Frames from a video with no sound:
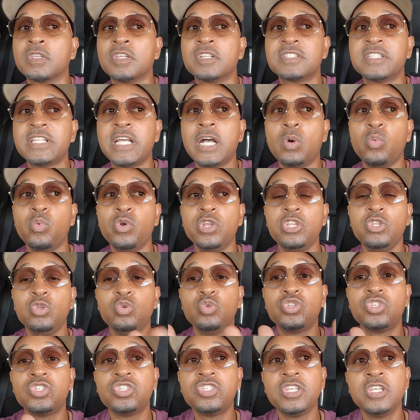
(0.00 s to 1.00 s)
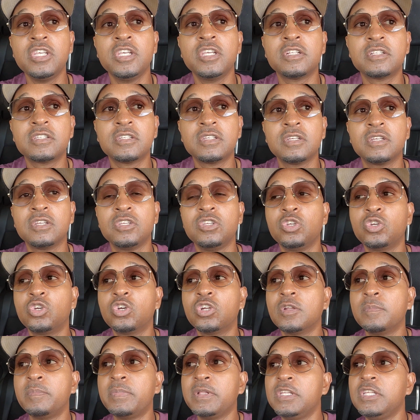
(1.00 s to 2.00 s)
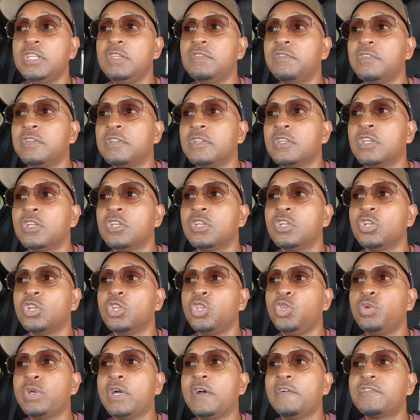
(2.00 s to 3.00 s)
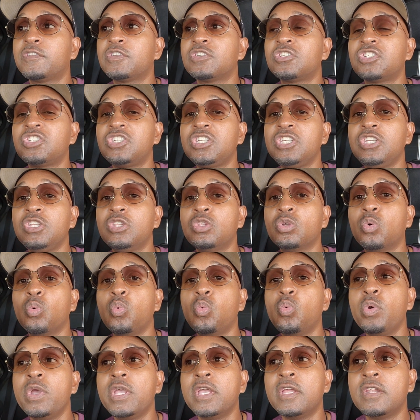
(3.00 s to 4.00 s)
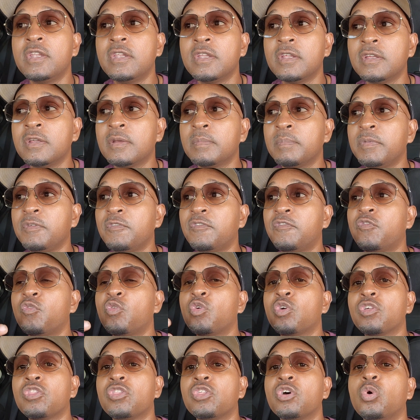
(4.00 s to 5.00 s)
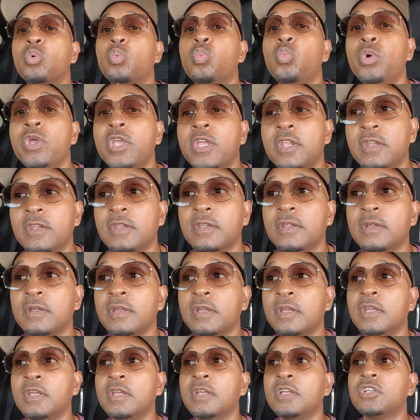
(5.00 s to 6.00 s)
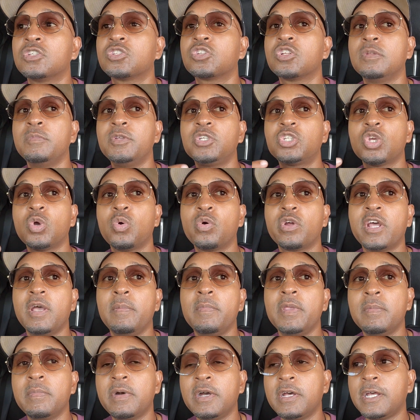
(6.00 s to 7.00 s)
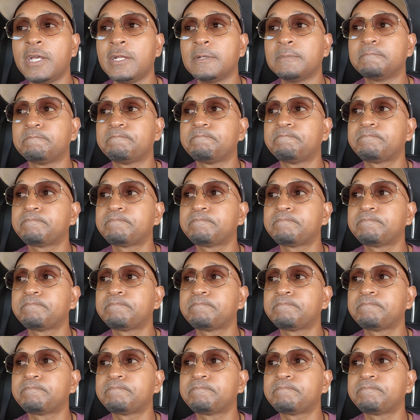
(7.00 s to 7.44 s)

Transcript: It's not when you see it, you're going to believe it. You have to see the win before the win. So let me show you what I mean by that.